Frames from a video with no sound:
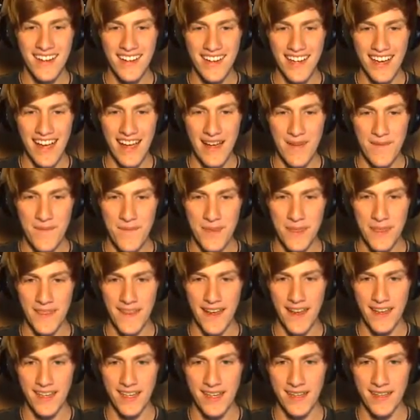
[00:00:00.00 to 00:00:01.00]
Okay.
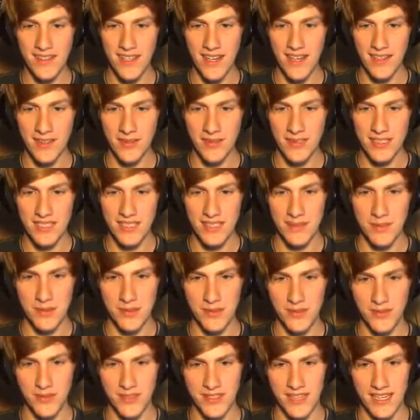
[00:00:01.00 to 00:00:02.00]
Now that we did a
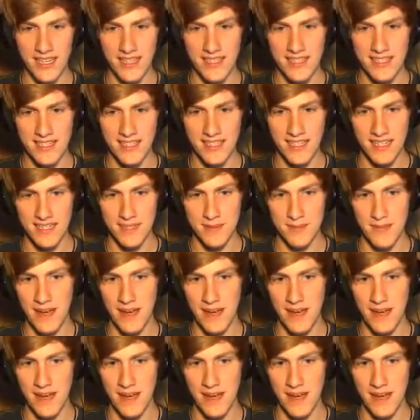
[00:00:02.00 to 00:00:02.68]
beautiful dance, nice